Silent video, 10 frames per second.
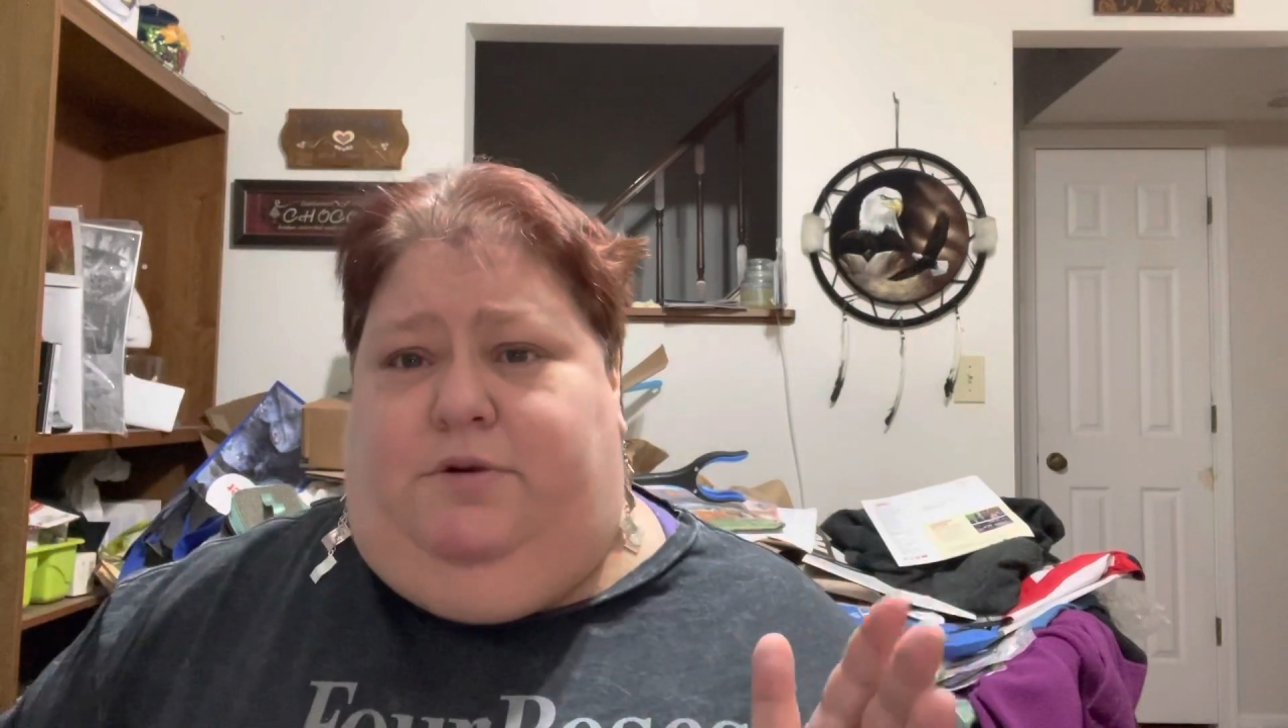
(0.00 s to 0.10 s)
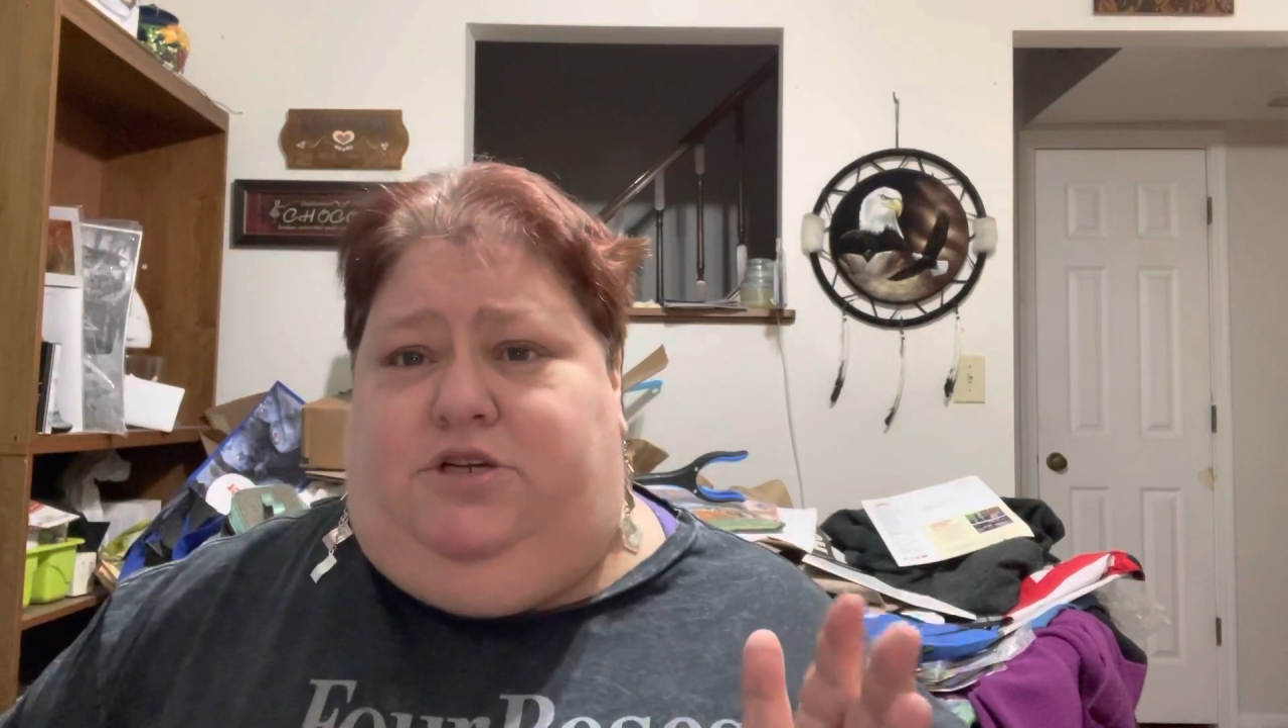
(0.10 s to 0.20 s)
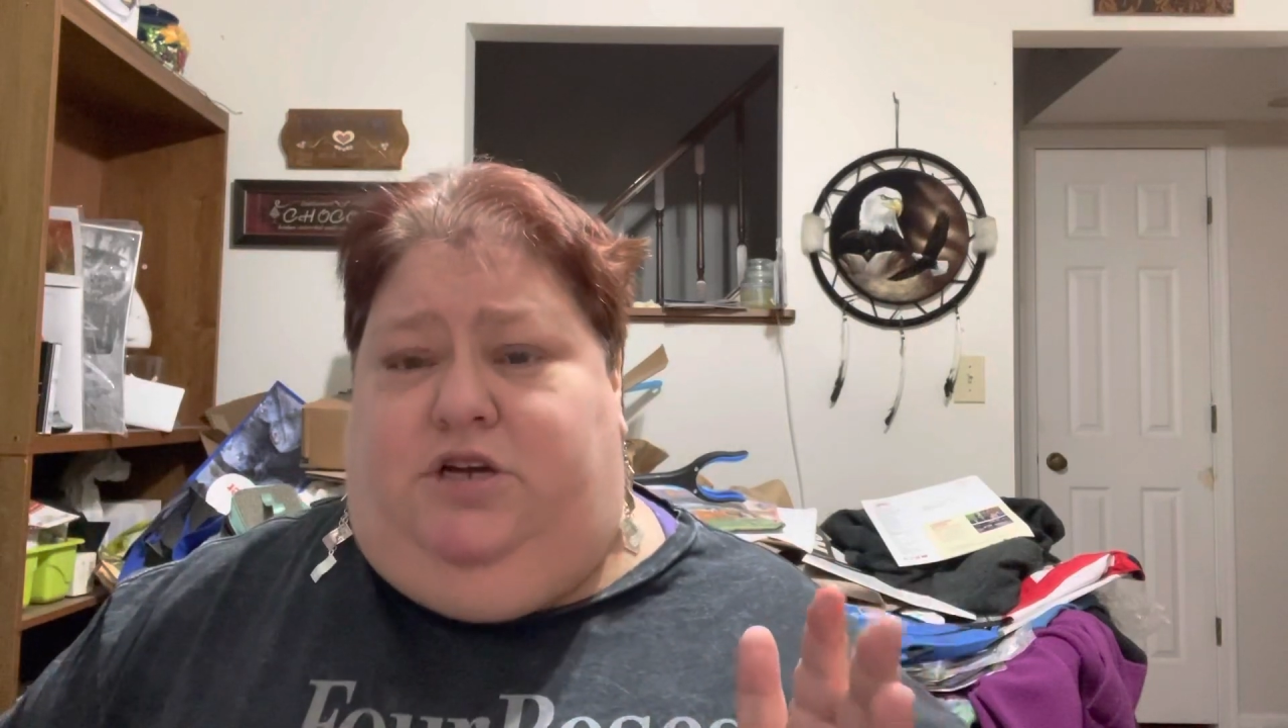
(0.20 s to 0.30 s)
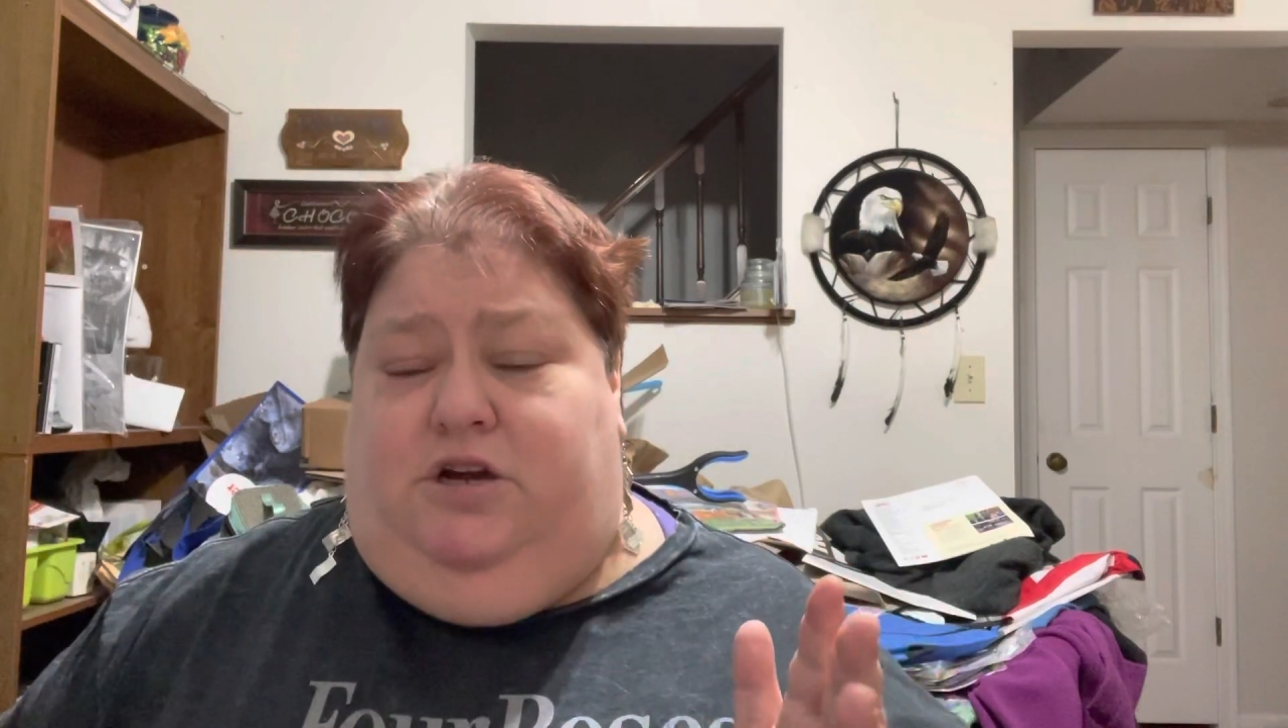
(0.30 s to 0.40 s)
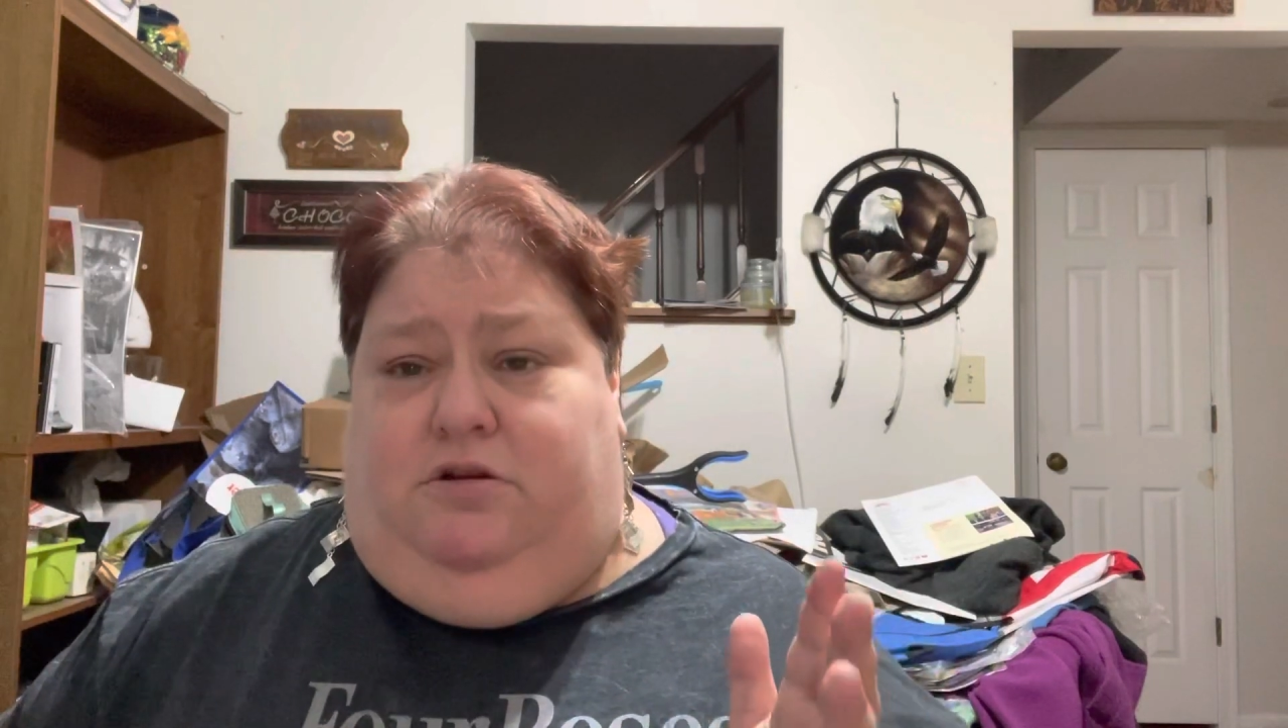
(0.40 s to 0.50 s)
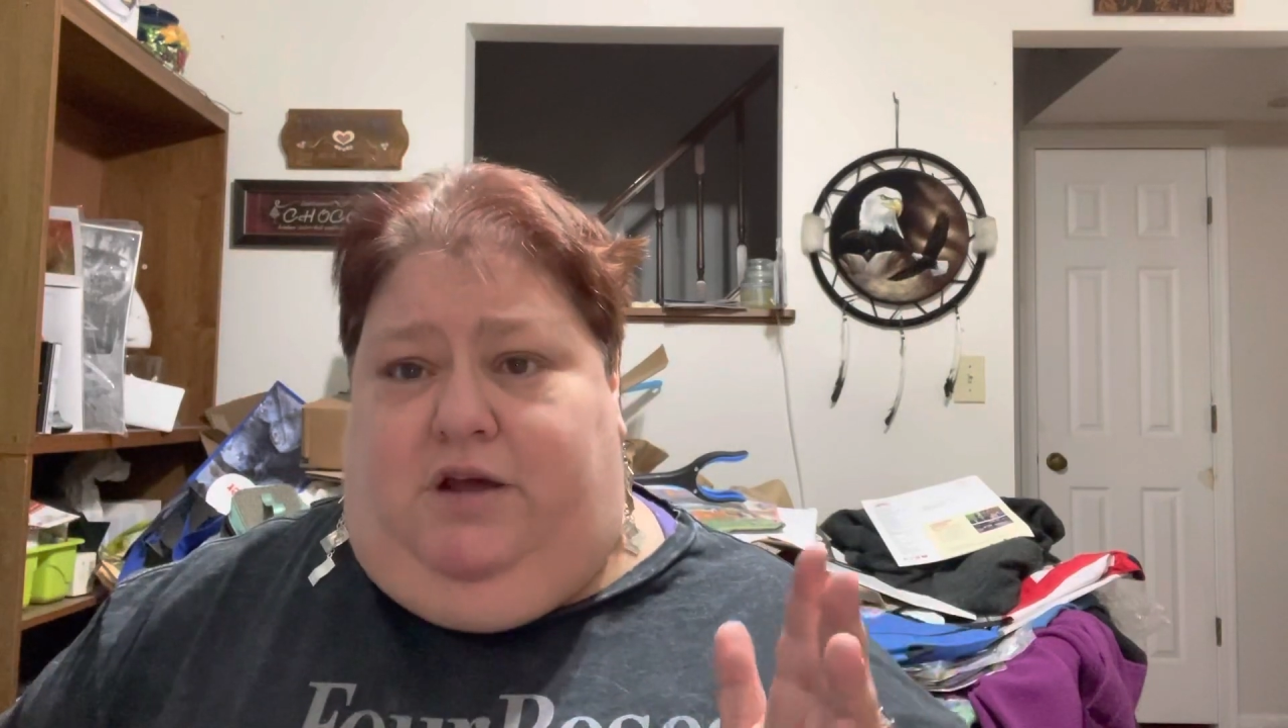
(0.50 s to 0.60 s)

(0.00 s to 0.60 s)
but you hear